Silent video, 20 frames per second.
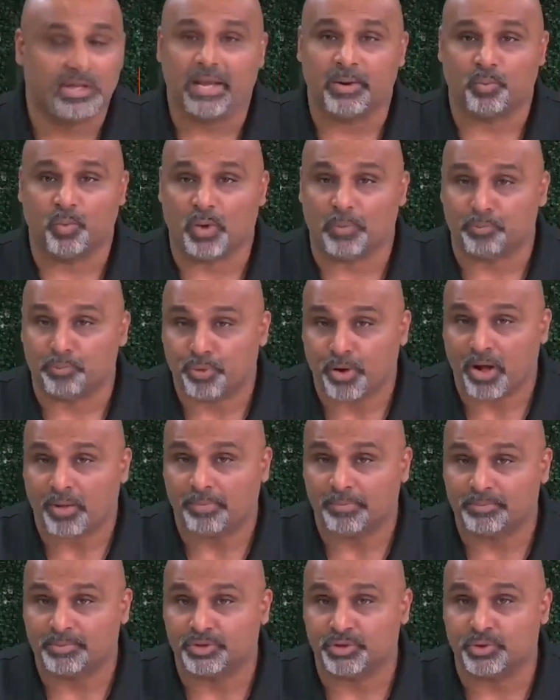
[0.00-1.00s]
and what
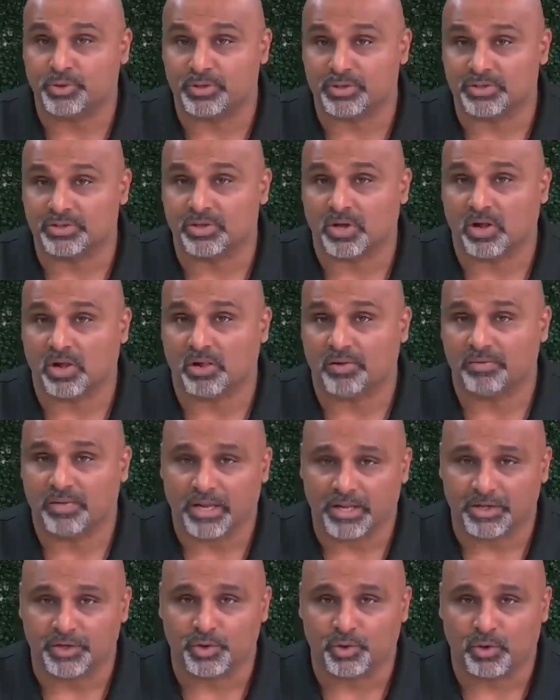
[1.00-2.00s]
problems you can solve
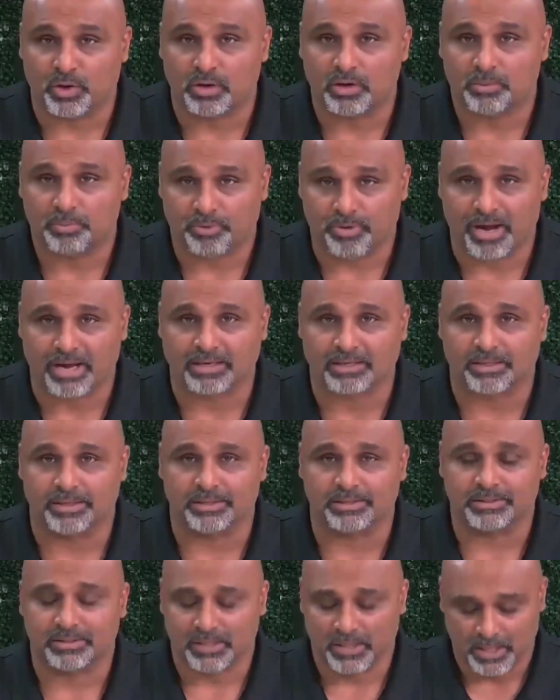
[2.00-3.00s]
in your
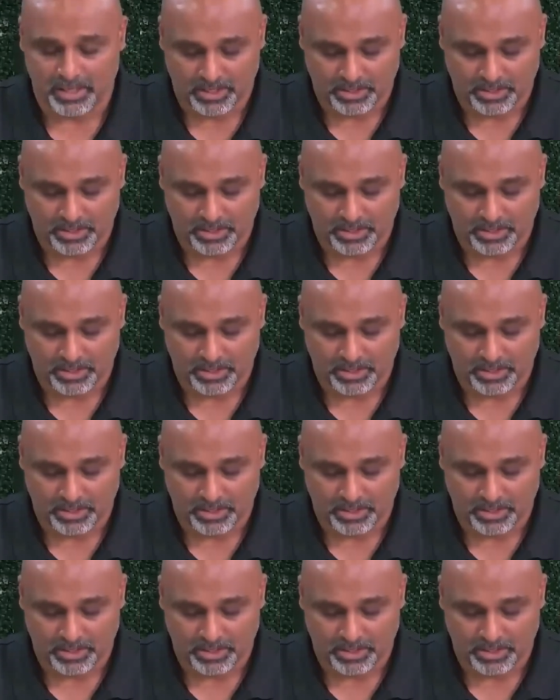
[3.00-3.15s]
practice.